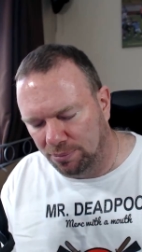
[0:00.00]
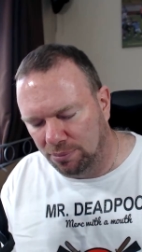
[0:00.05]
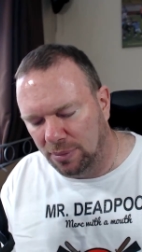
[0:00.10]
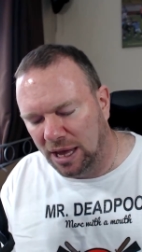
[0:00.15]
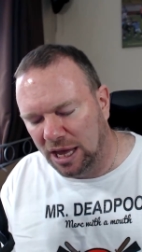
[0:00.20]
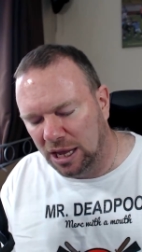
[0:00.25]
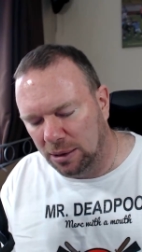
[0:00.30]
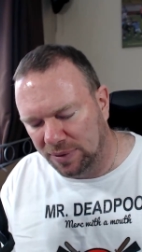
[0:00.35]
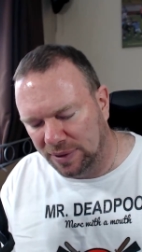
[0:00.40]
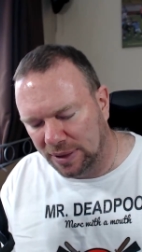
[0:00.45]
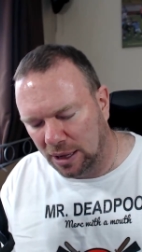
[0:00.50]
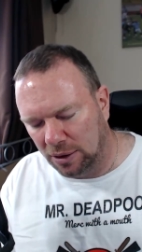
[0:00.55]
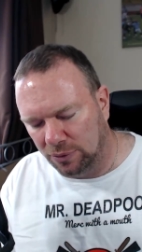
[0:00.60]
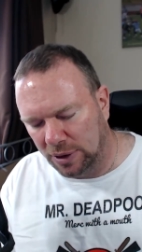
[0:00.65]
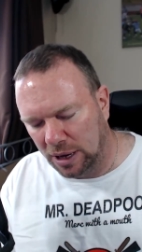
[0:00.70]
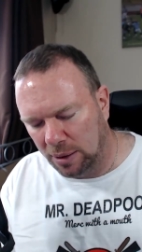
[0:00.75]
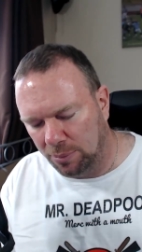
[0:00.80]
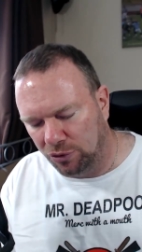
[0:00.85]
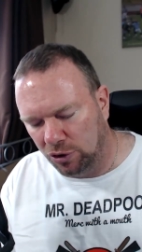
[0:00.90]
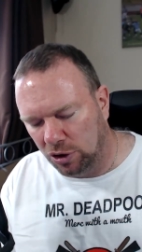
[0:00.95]
maybe
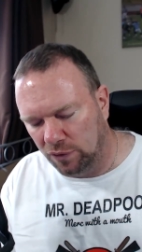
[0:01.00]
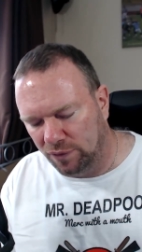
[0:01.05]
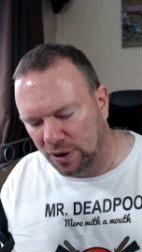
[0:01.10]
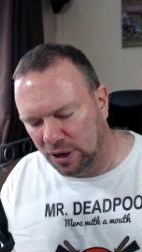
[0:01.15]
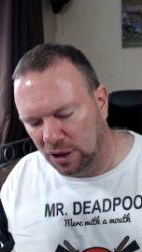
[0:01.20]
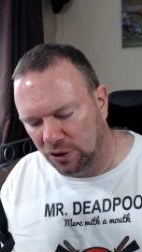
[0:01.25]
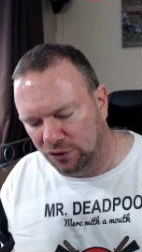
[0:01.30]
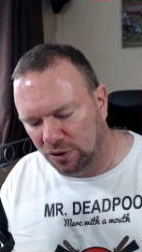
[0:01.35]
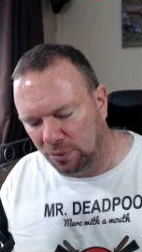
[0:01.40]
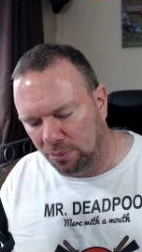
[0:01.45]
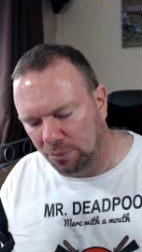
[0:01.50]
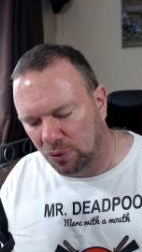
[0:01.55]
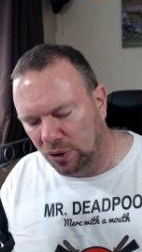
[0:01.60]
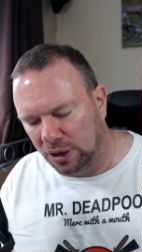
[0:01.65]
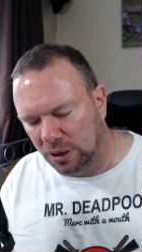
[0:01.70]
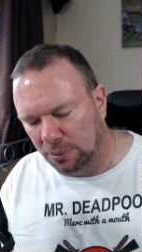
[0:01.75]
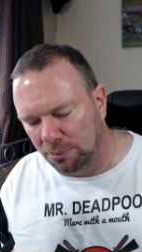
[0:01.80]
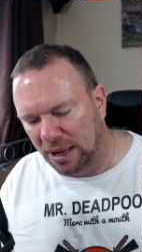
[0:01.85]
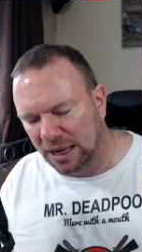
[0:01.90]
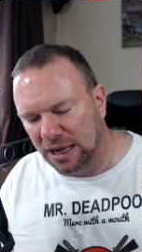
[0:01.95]
they'll improve on it at some
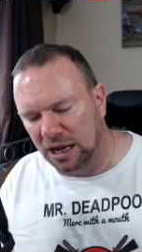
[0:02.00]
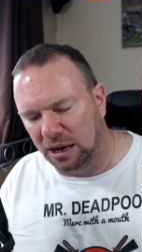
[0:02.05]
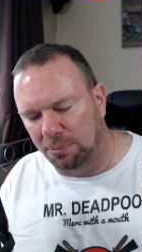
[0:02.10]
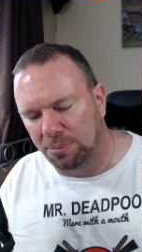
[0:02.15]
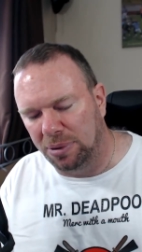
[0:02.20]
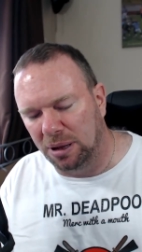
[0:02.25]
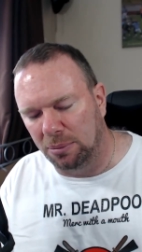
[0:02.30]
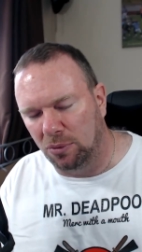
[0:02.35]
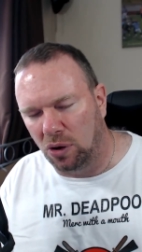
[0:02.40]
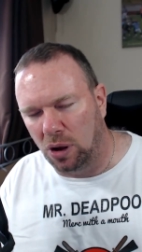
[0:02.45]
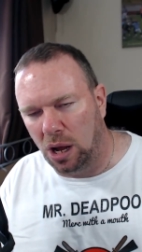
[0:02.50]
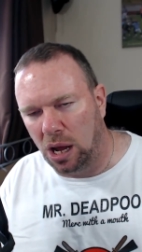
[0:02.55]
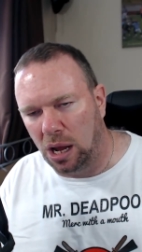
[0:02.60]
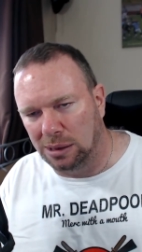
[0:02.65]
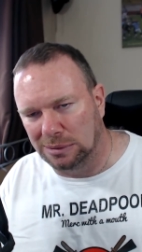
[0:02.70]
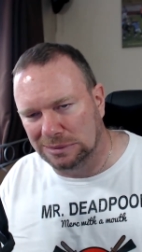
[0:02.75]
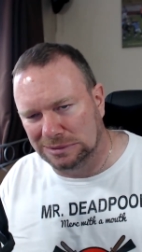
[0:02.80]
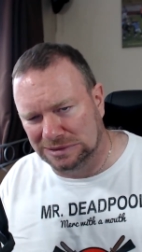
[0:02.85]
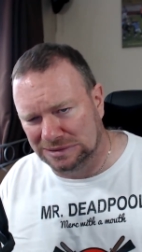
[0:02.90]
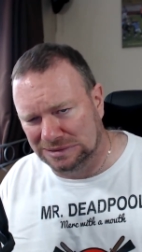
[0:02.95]
point, make it a bit more,
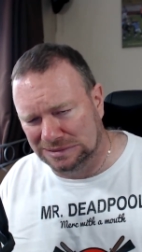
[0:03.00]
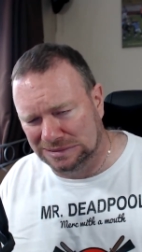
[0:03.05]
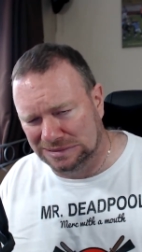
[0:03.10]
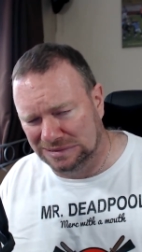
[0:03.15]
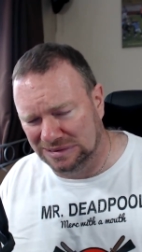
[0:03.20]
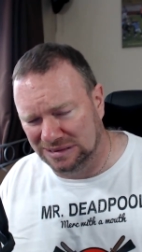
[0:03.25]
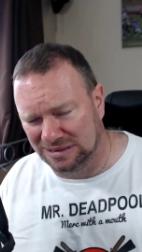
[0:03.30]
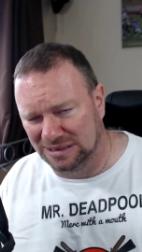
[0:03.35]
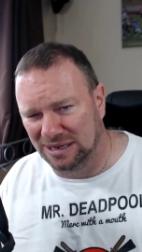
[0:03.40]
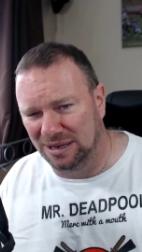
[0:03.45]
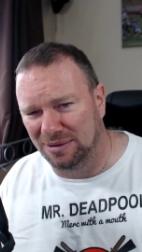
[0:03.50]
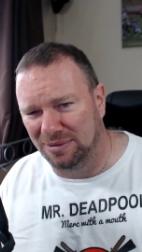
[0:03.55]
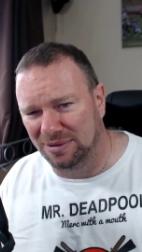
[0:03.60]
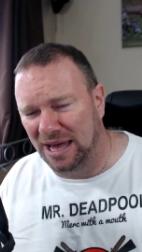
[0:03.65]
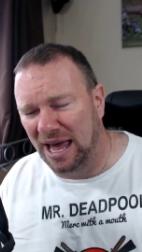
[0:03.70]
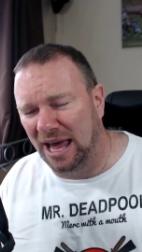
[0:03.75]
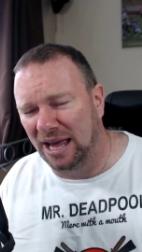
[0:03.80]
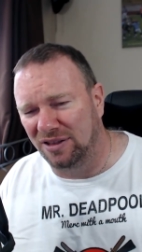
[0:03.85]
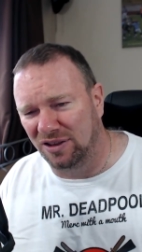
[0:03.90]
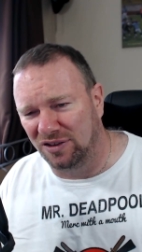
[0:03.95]

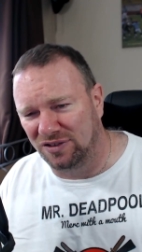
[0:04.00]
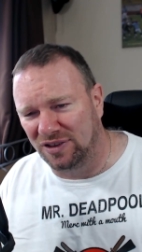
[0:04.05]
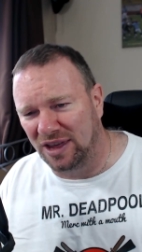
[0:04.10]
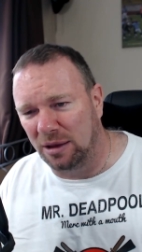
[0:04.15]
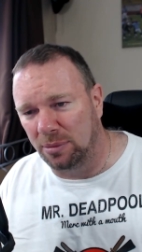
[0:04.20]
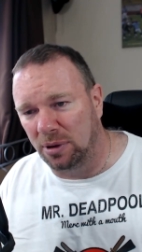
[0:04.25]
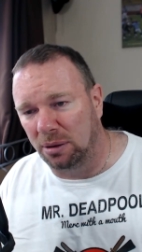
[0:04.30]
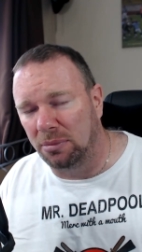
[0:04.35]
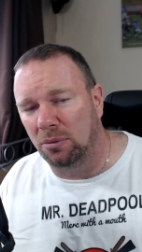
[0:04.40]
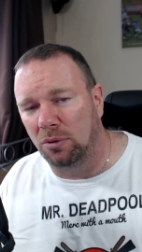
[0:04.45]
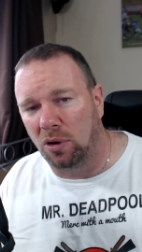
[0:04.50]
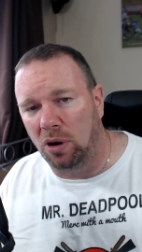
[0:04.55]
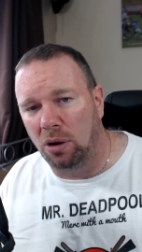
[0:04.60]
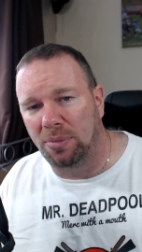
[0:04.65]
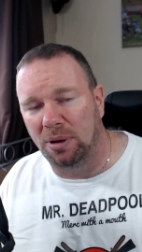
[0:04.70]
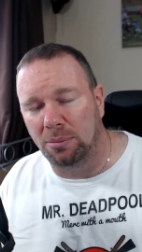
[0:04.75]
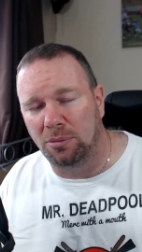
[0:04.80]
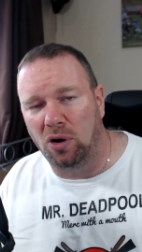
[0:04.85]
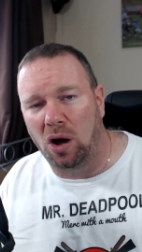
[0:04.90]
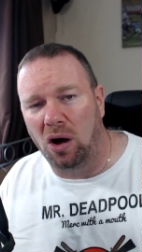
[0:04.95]
I hate to say it, but a
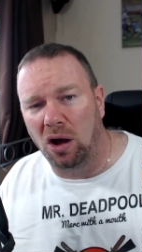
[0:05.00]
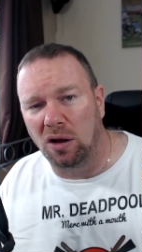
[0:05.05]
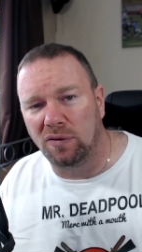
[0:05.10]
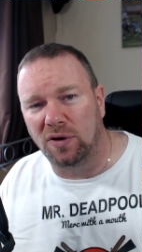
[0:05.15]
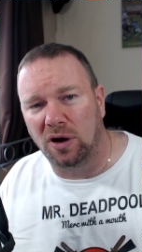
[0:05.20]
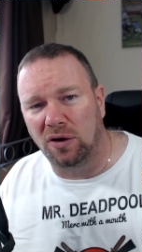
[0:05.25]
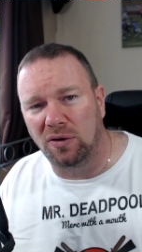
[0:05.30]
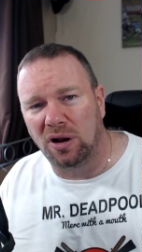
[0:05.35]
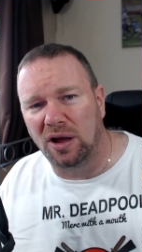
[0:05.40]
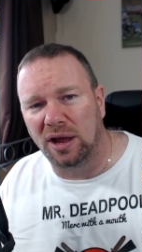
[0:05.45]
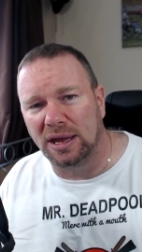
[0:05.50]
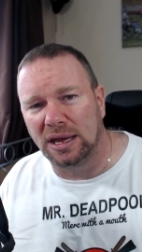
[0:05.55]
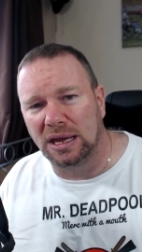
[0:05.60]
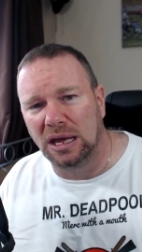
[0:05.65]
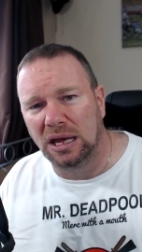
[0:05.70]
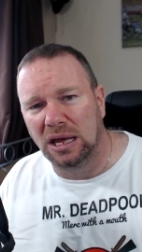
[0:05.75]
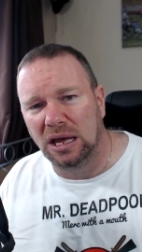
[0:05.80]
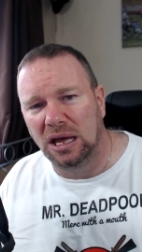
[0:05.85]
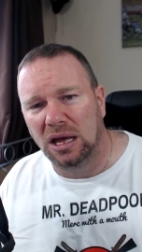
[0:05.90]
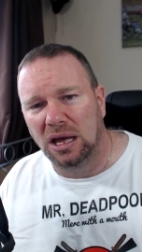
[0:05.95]
bit more iPhone-like,